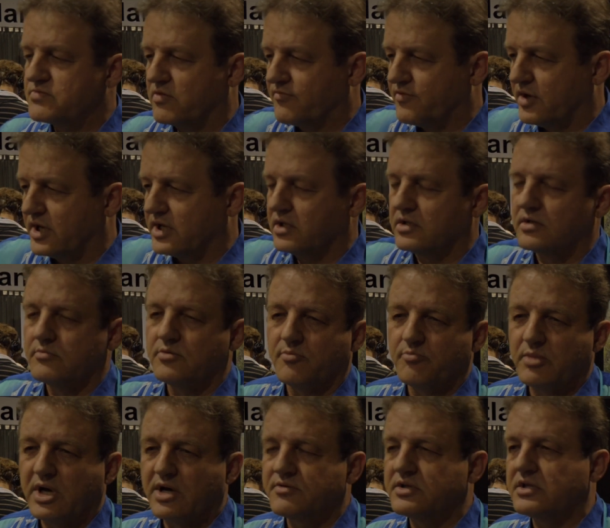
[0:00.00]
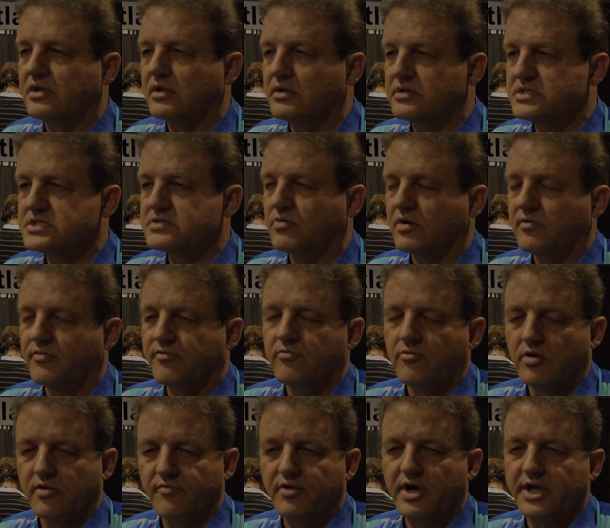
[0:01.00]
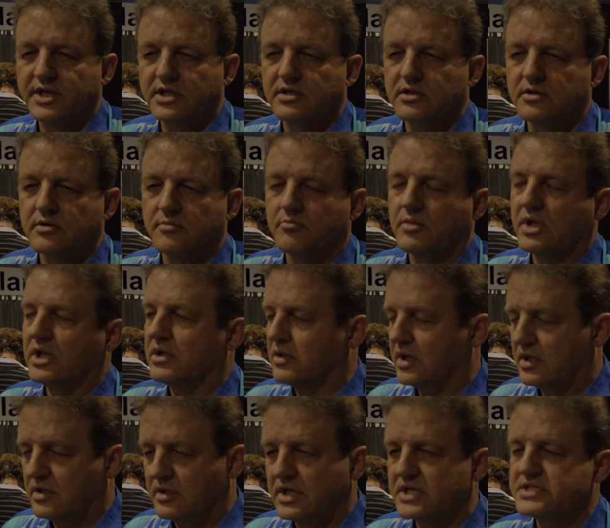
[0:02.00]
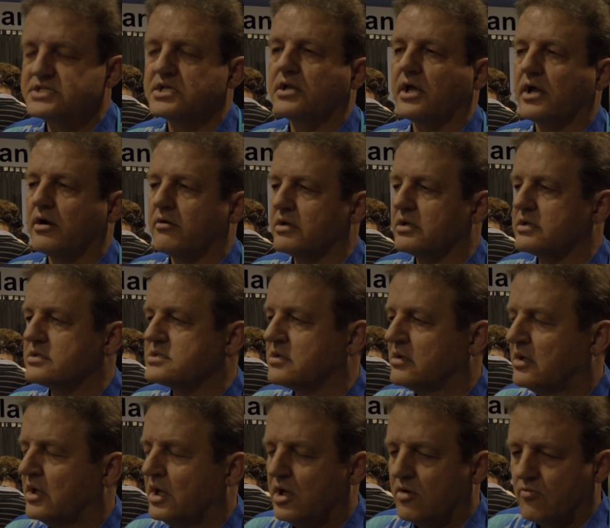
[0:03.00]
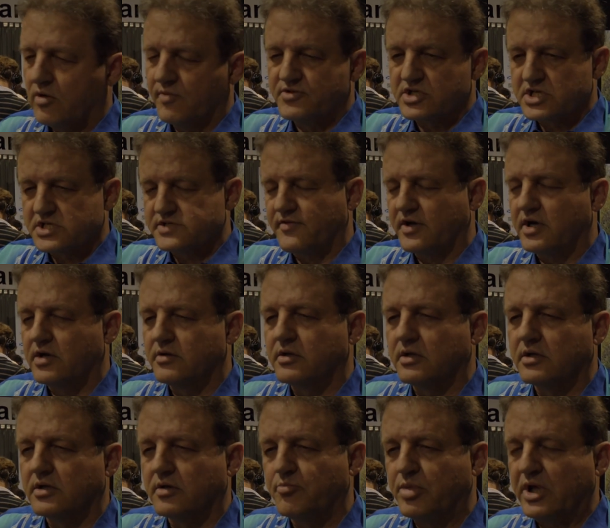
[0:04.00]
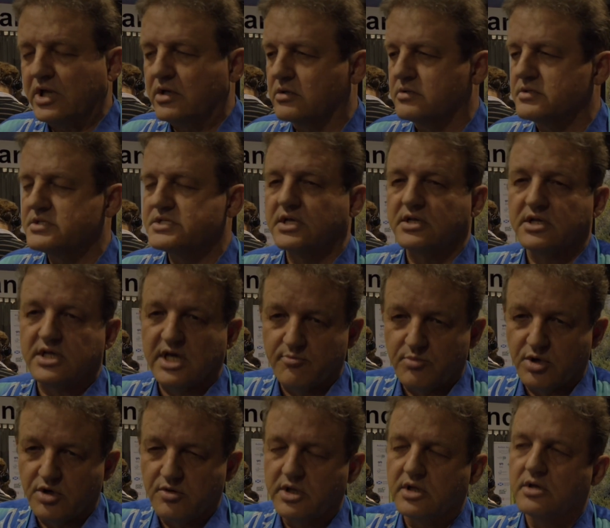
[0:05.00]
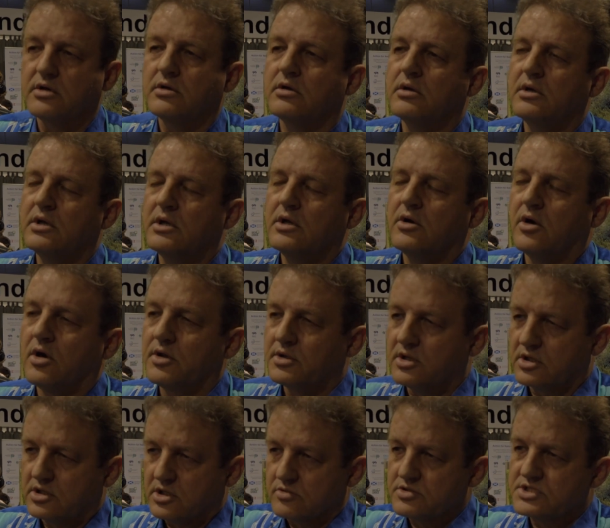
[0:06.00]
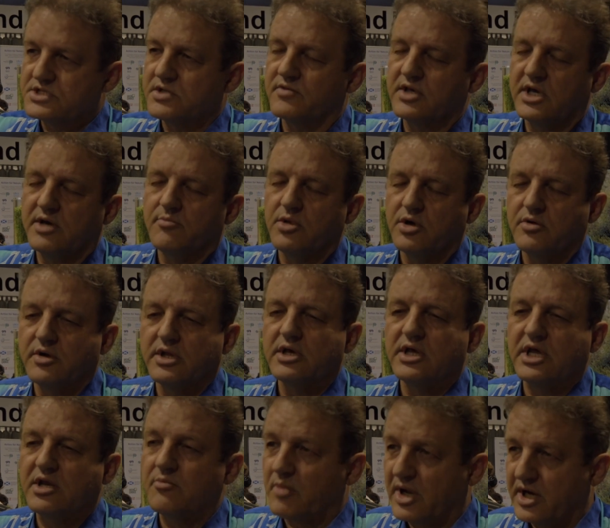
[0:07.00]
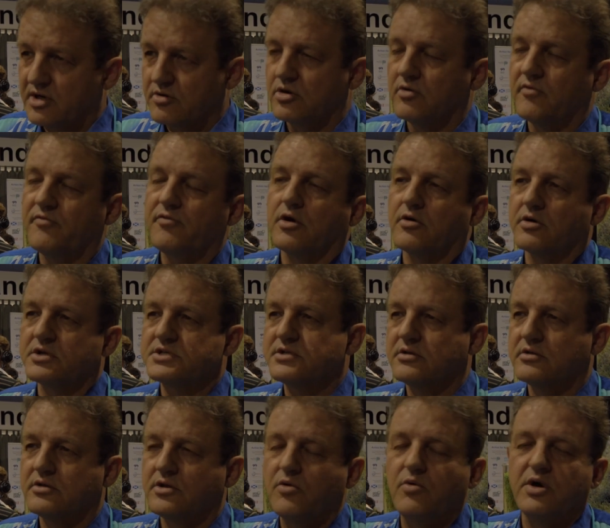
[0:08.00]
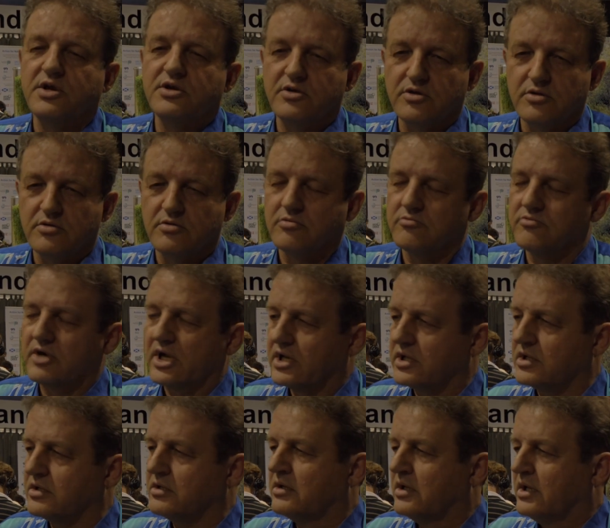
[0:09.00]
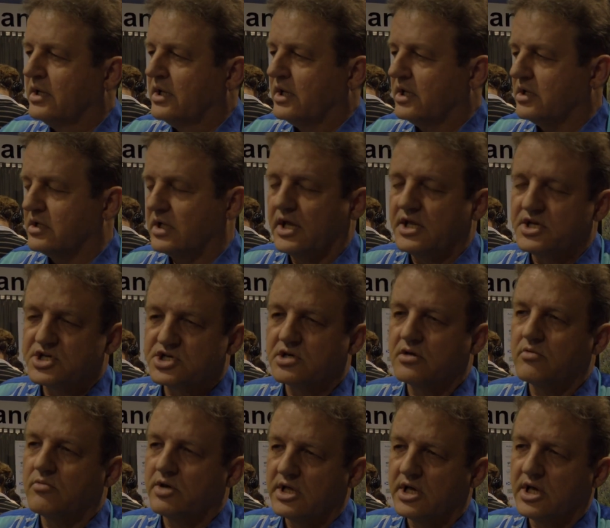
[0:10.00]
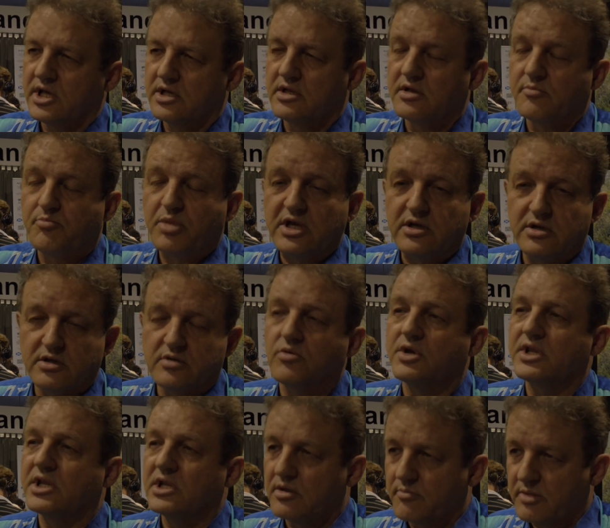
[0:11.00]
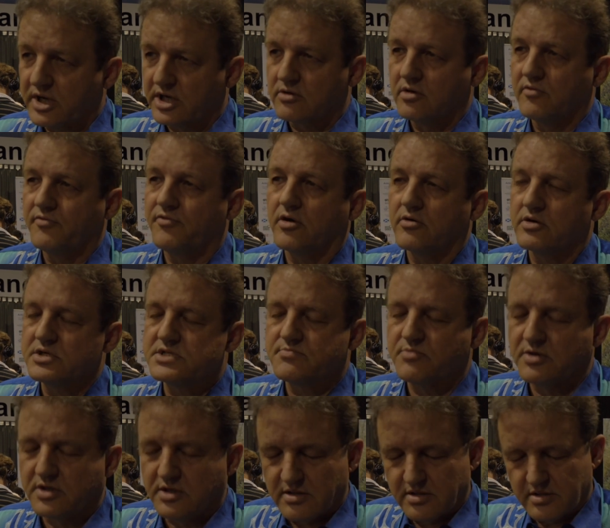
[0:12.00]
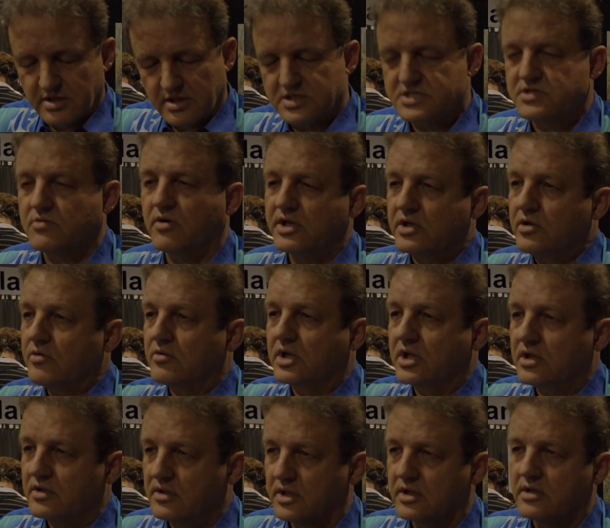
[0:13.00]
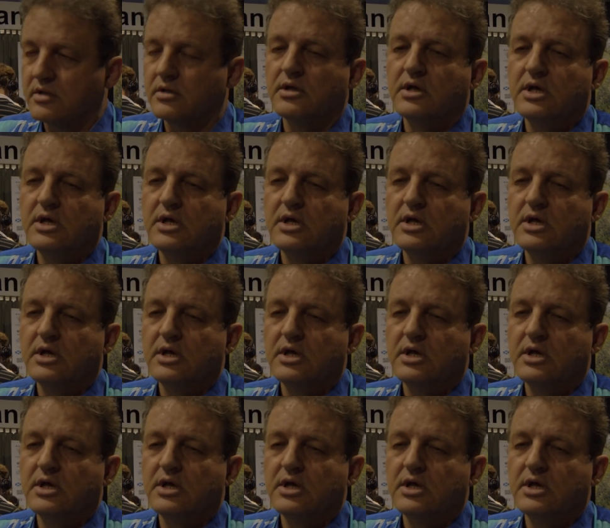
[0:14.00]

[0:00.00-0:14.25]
We're finding them on mountains, we're finding them in desert areas. We've just found peatlands in Cambodia, on the coast of Cambodia, in mangrove forest. No one knew really. In Asia we had the peatland within the mangrove forest, but it's quite unique there.